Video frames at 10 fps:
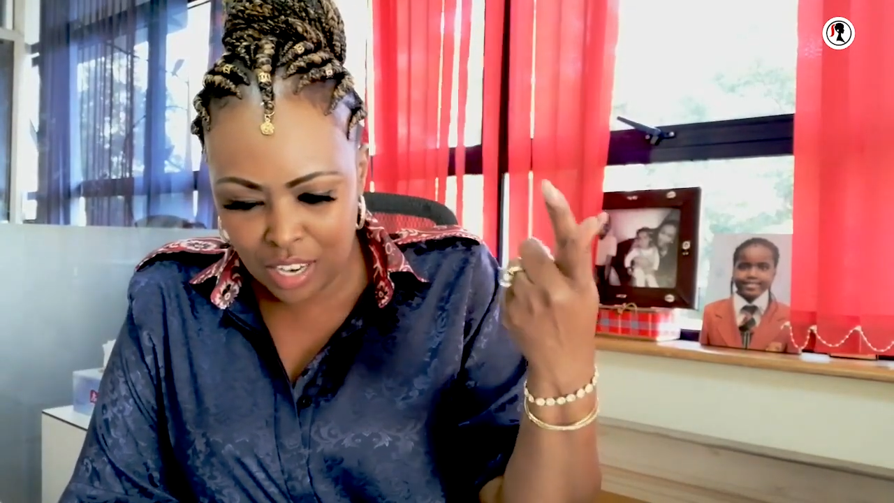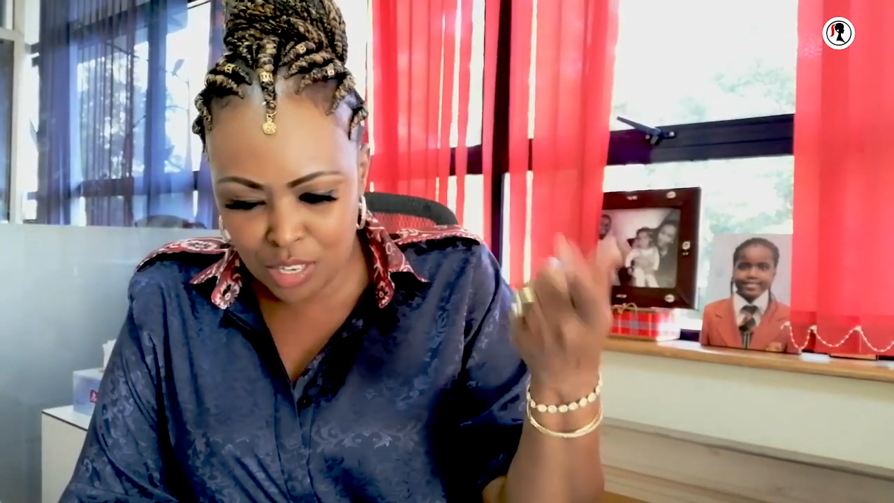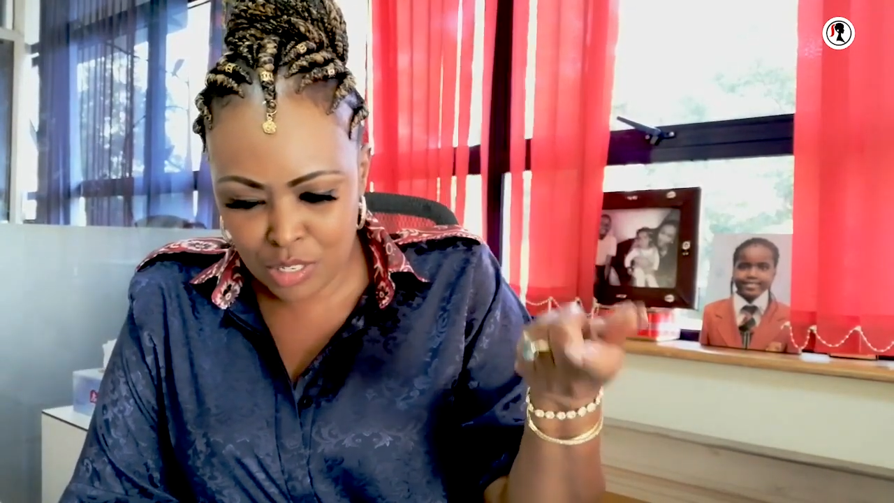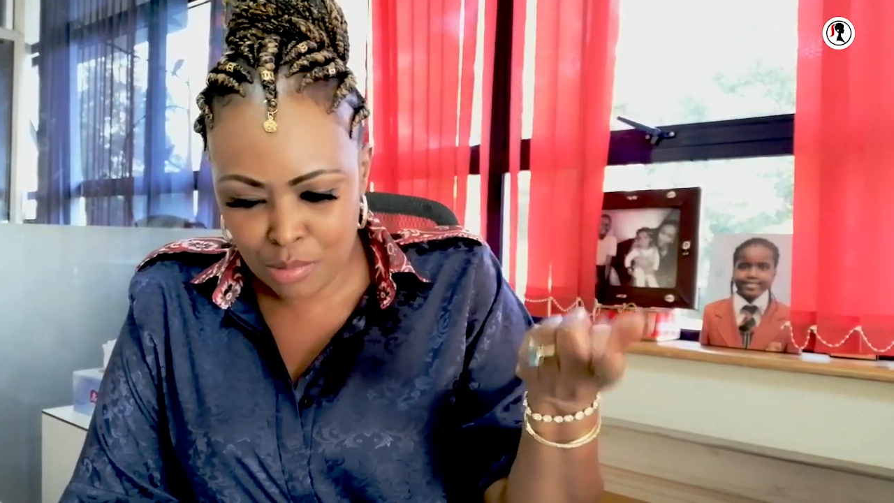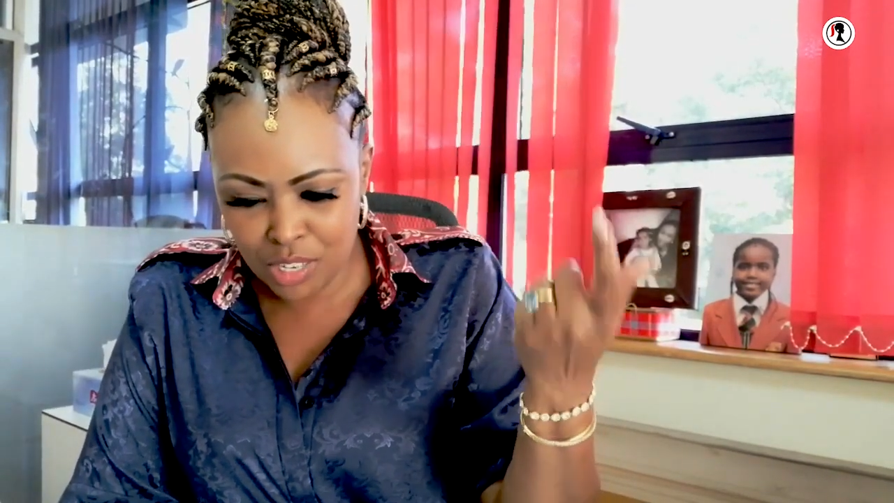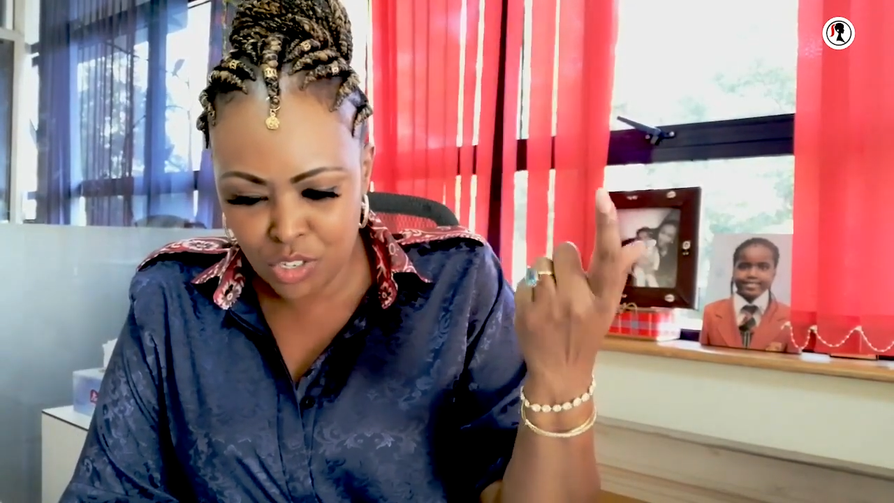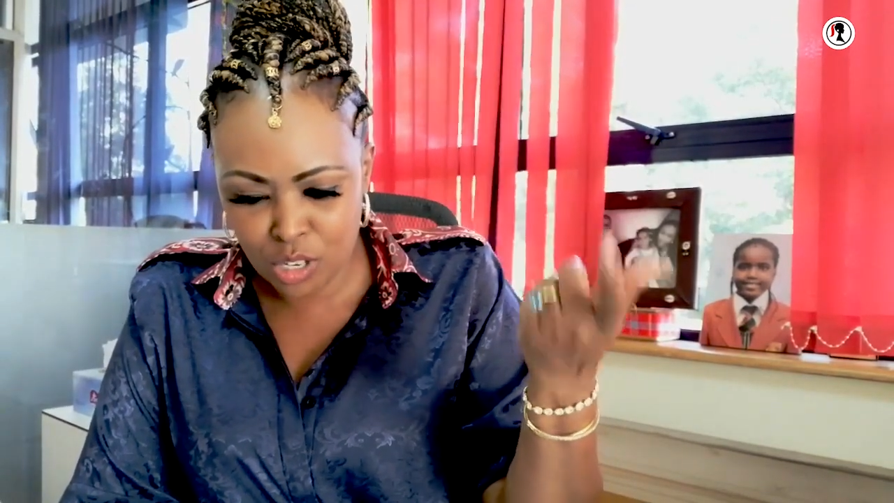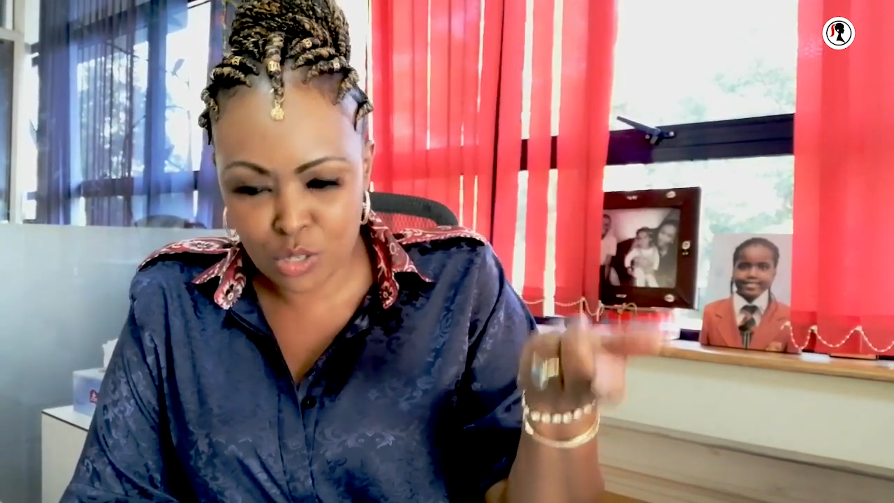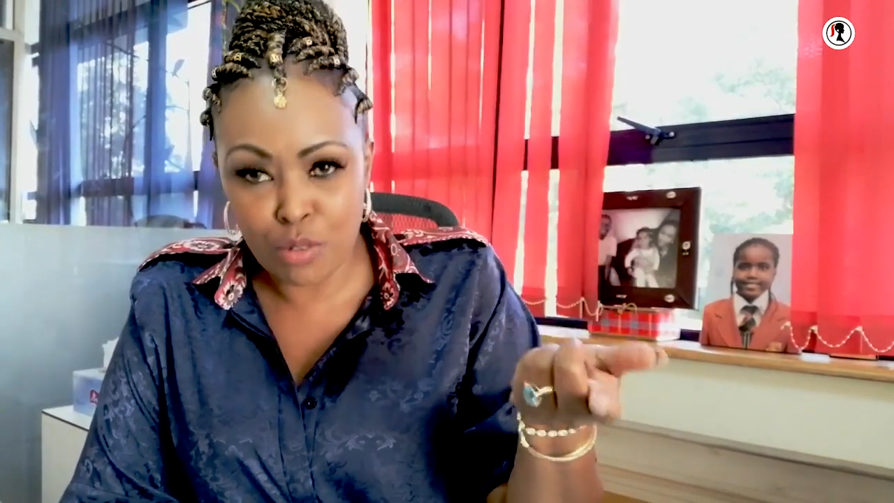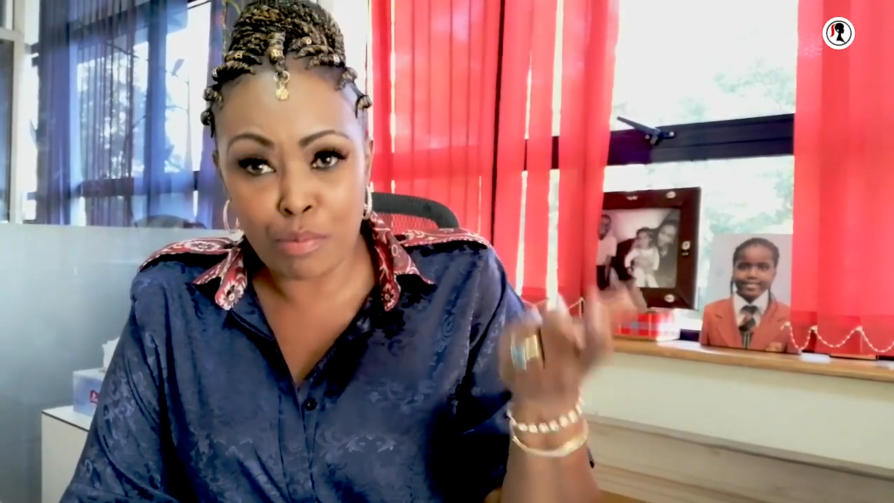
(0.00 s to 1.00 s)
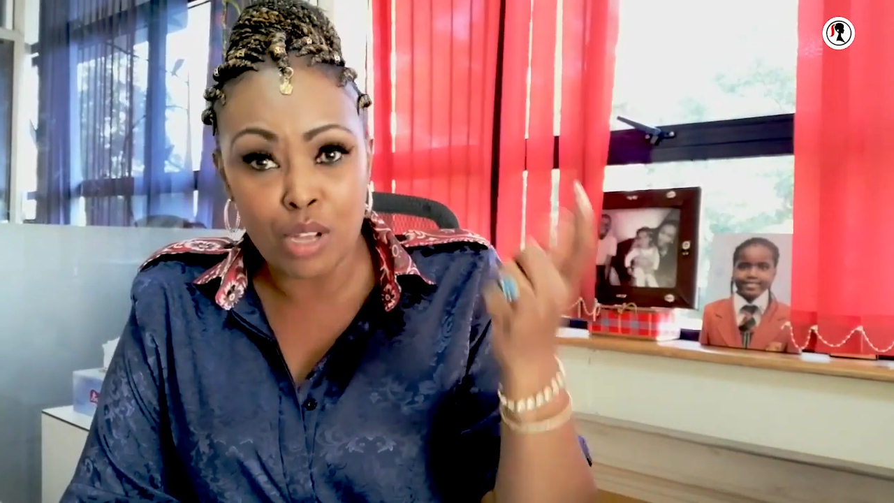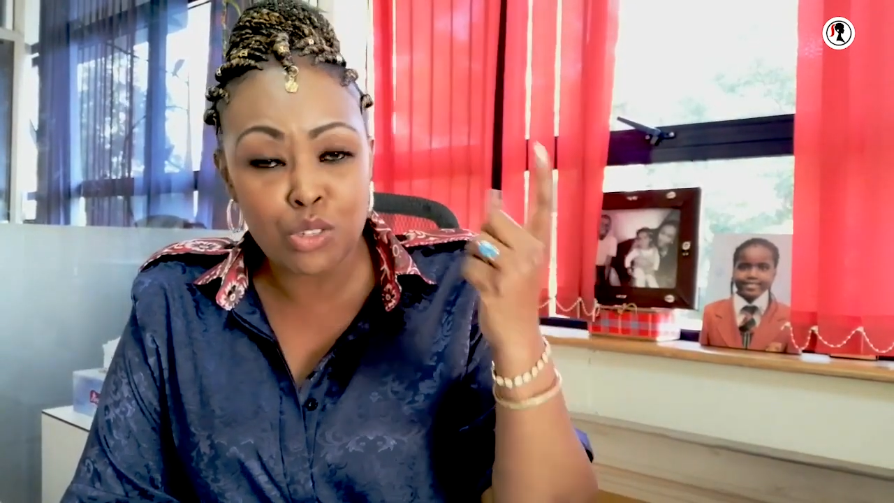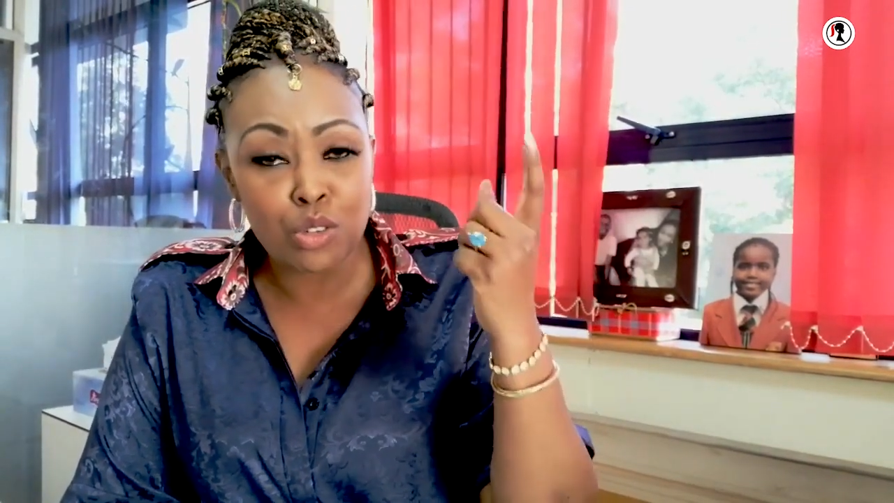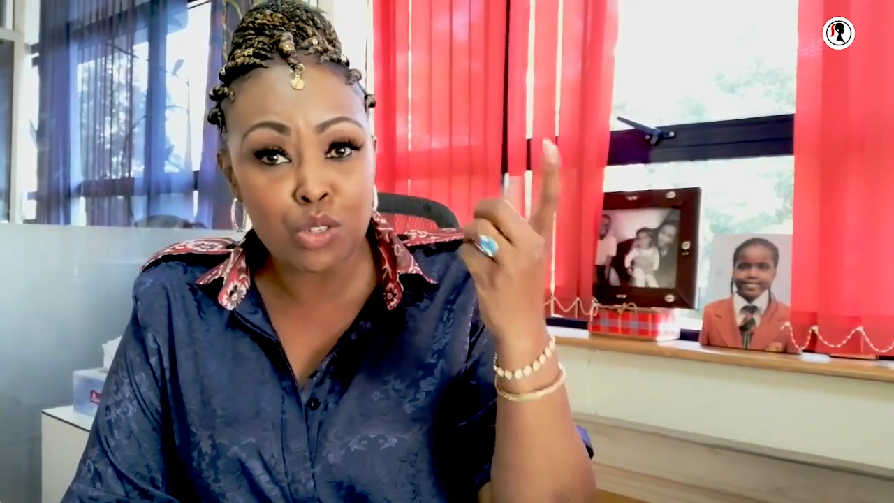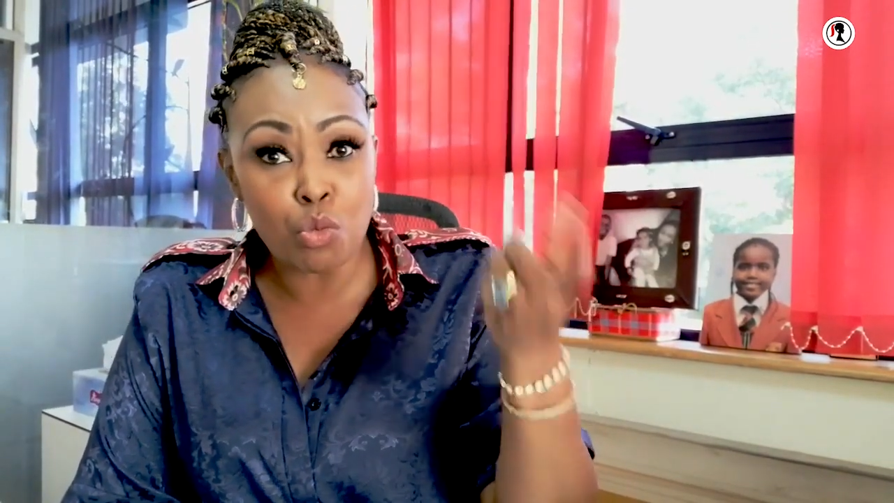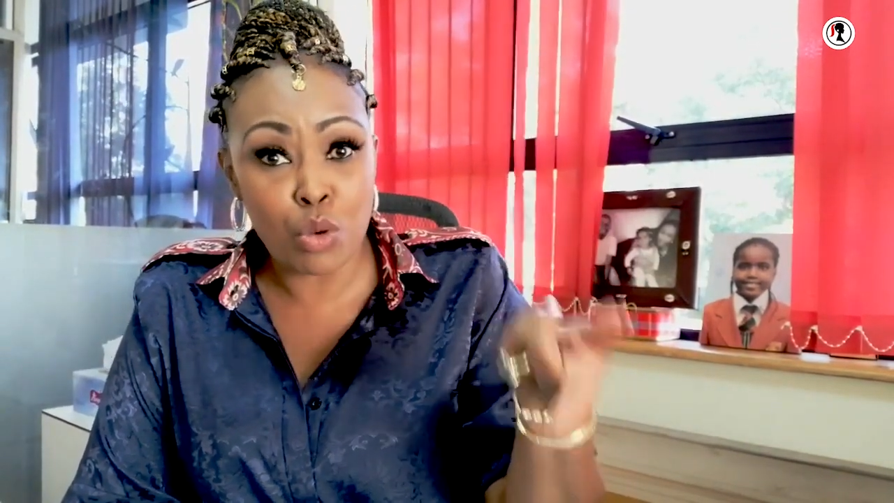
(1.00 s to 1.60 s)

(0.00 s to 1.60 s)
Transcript: customized jigsaw puzzles.